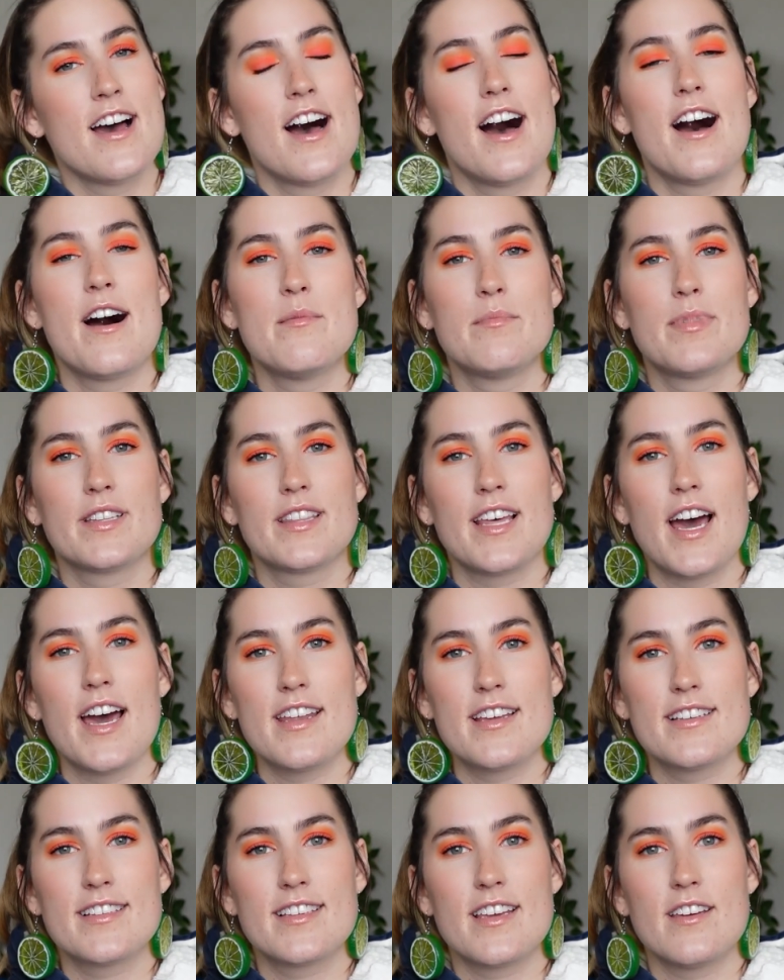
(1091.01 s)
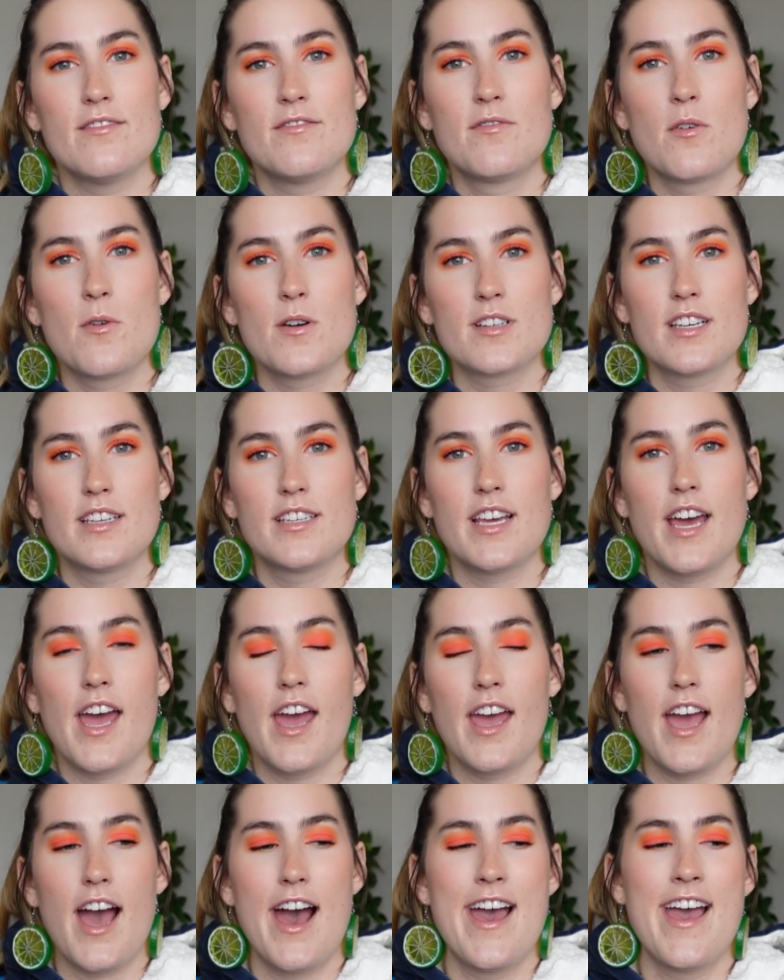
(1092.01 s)
Um, but that is it for
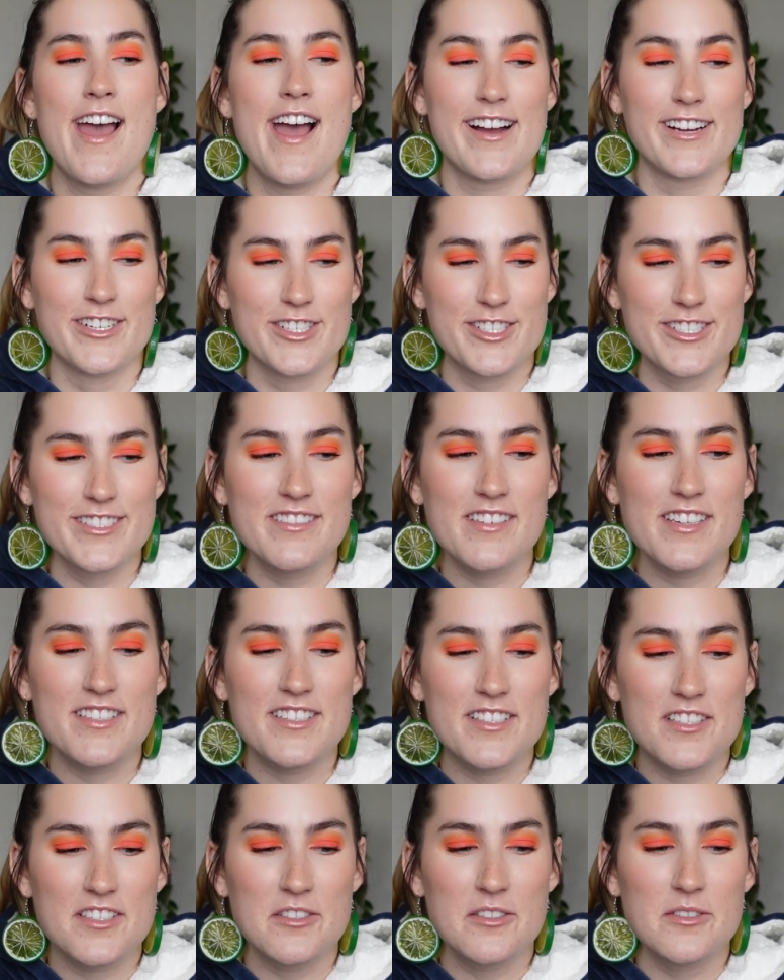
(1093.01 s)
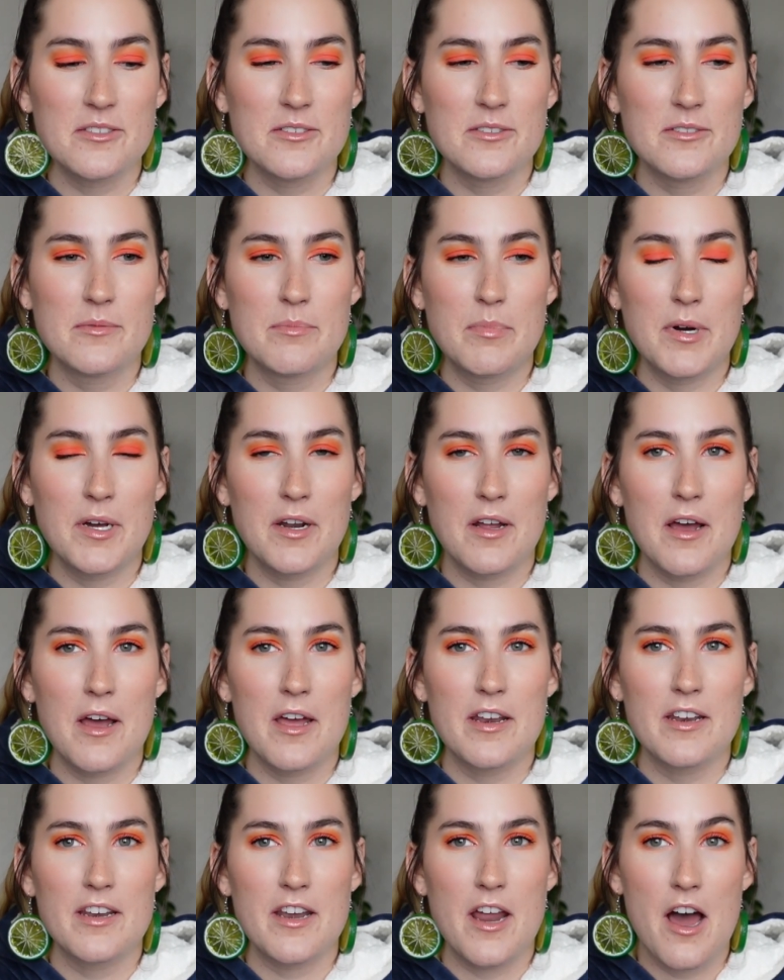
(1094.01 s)
today. I actually need to put
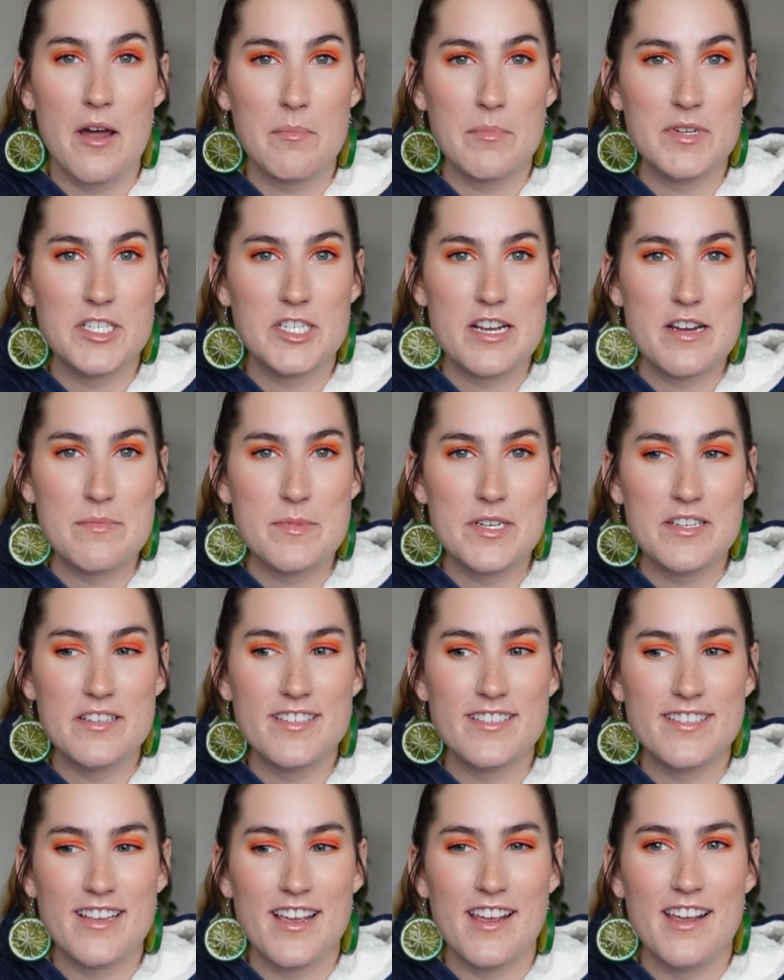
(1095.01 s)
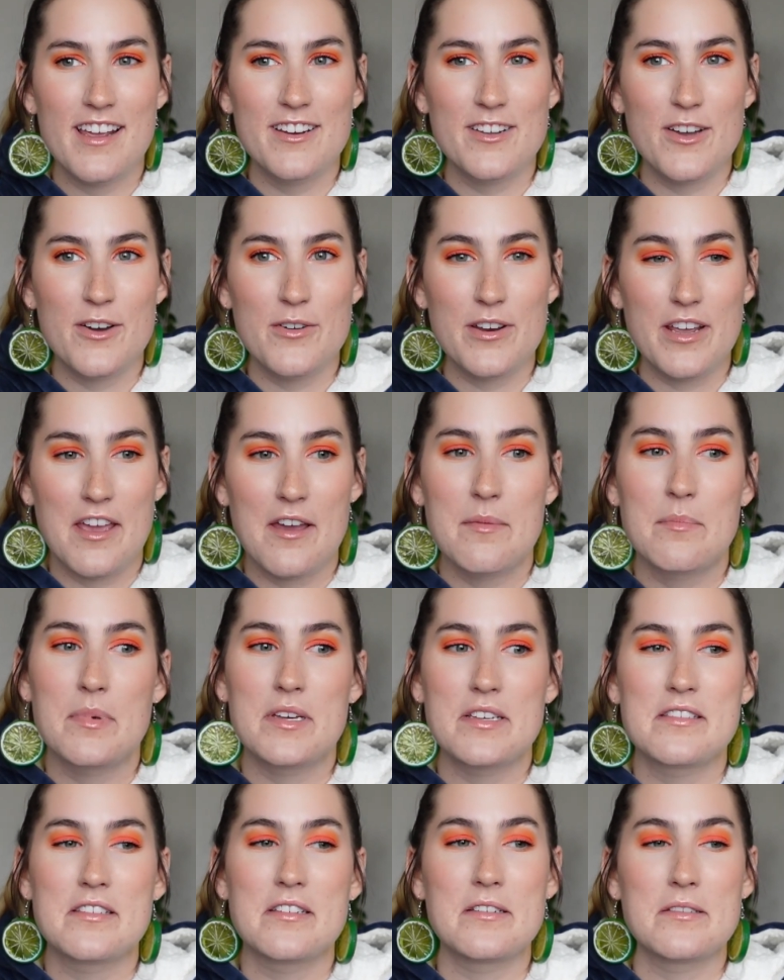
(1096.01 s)
on not pajamas and go to
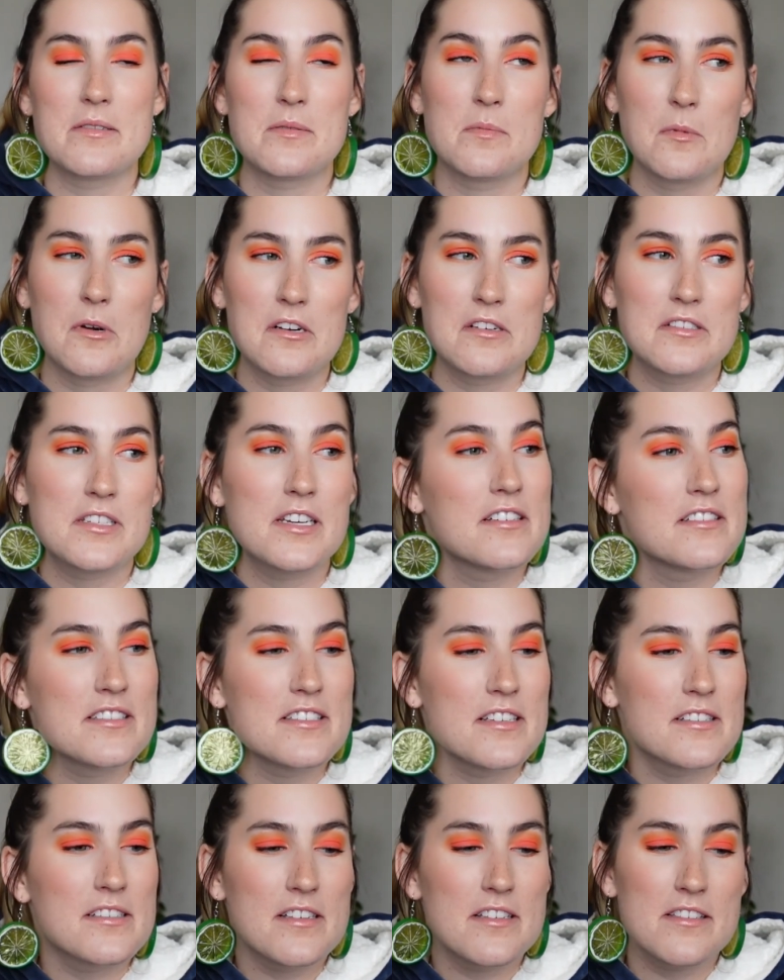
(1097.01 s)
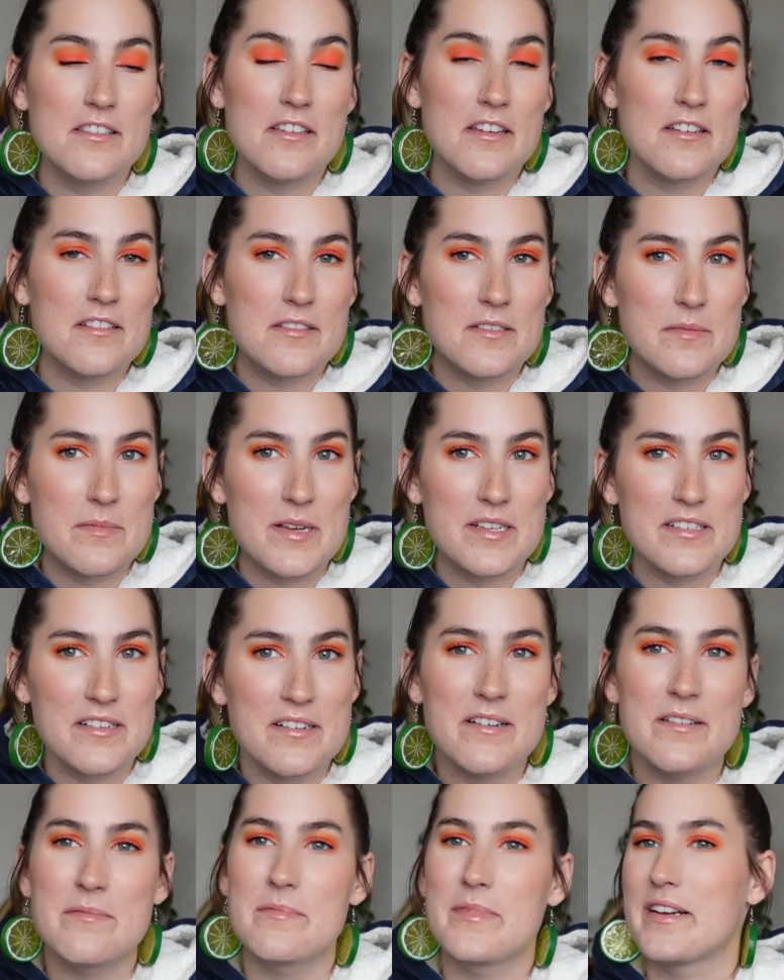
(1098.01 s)
campus to get some work done since it's the end of the
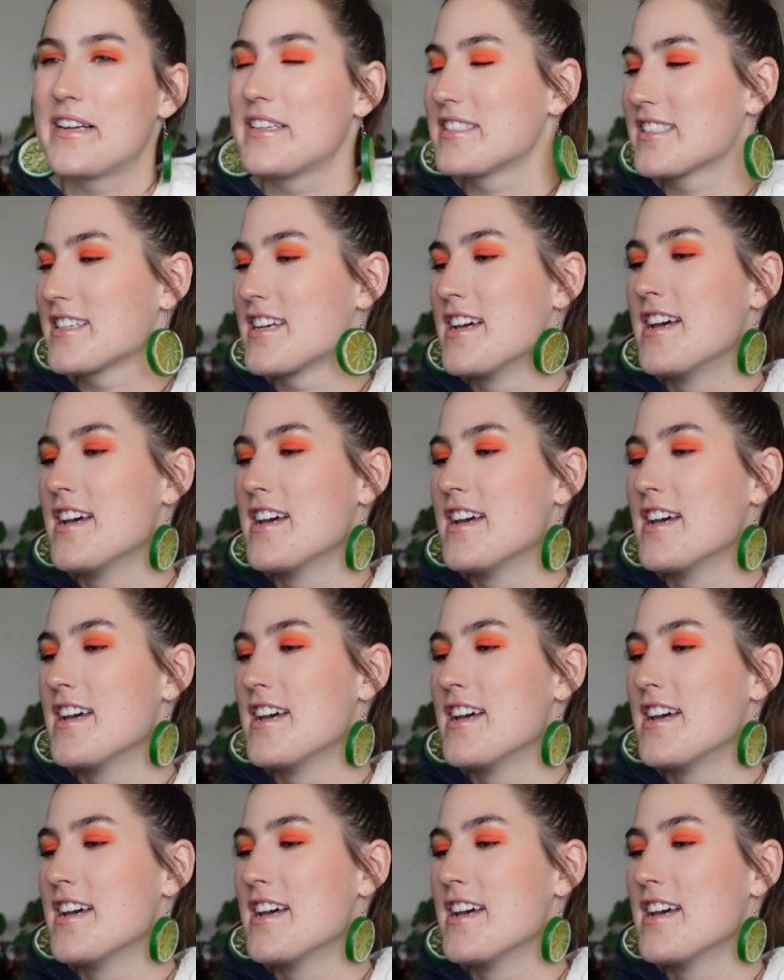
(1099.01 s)
semester. But